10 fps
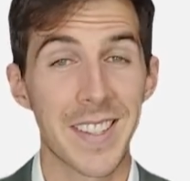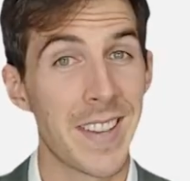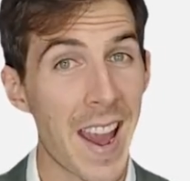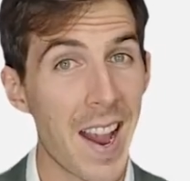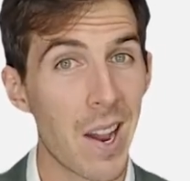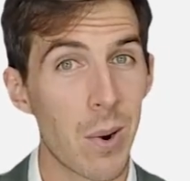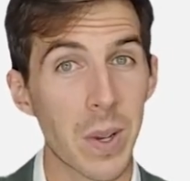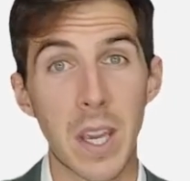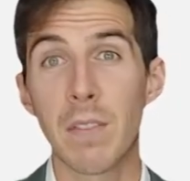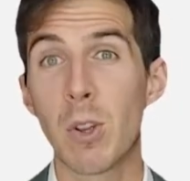
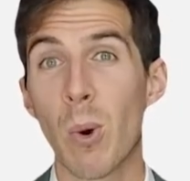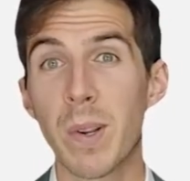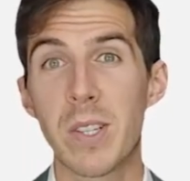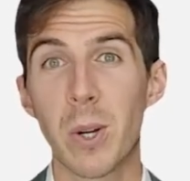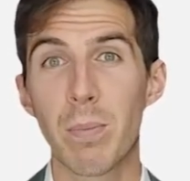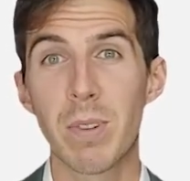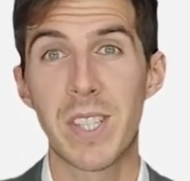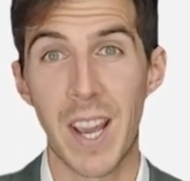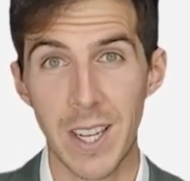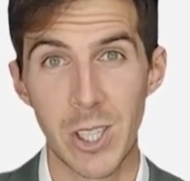Now give your
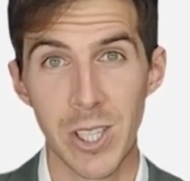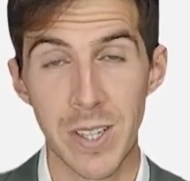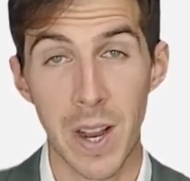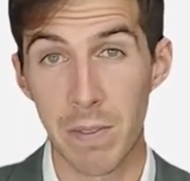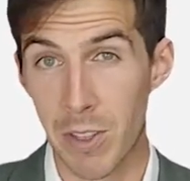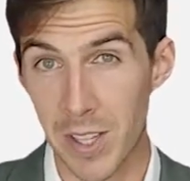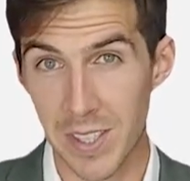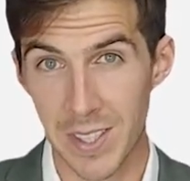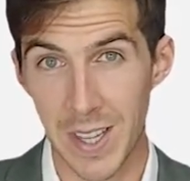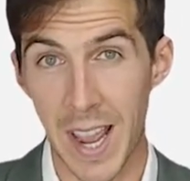interpretation of
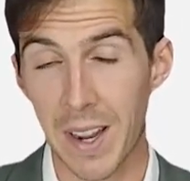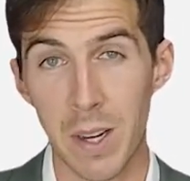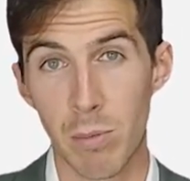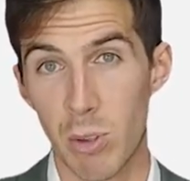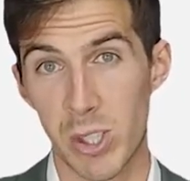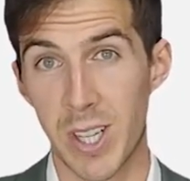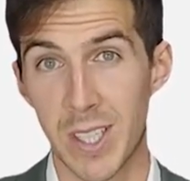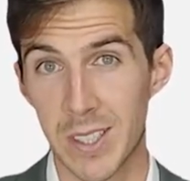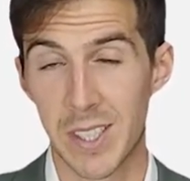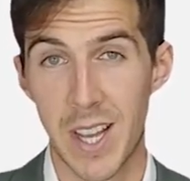this negative
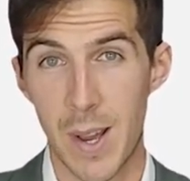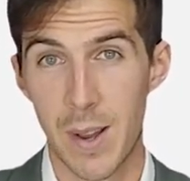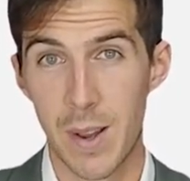result.